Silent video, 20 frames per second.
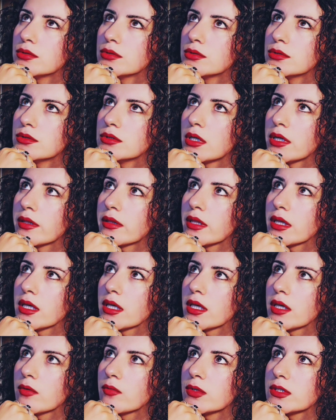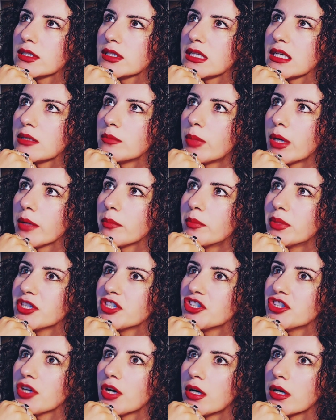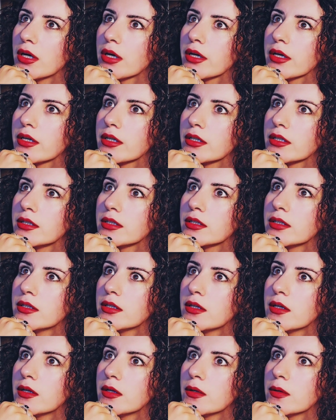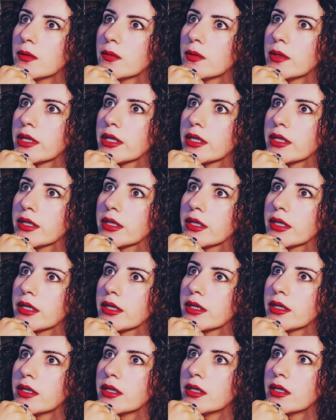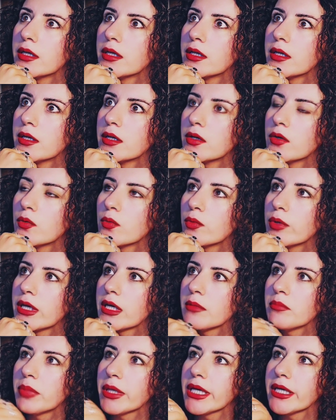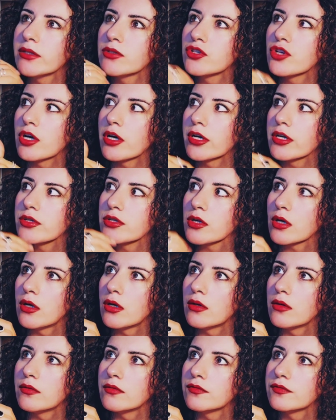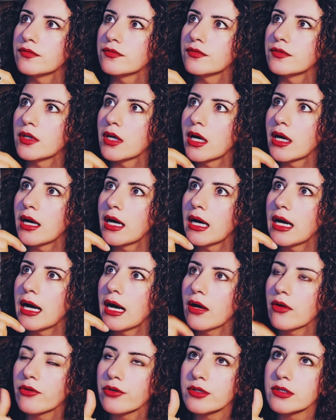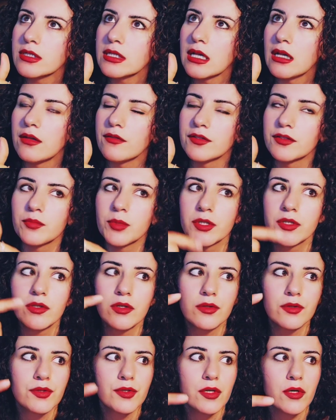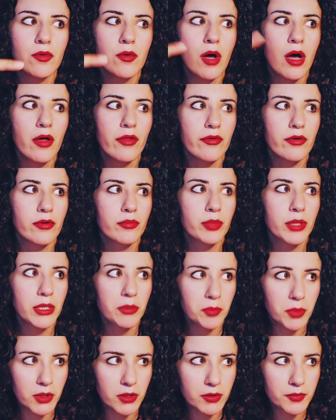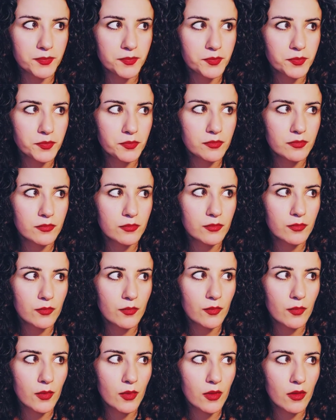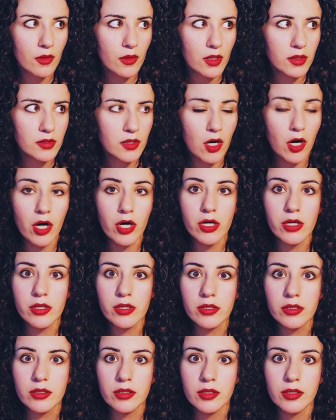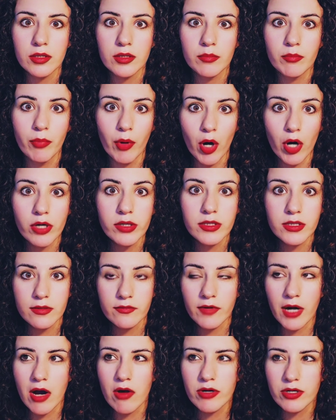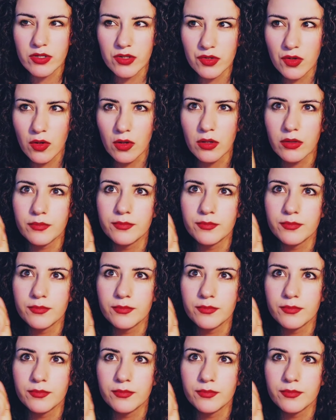I think it was said by Bashar, where we can be in charge of ourselves, but also other people that are part of our soul.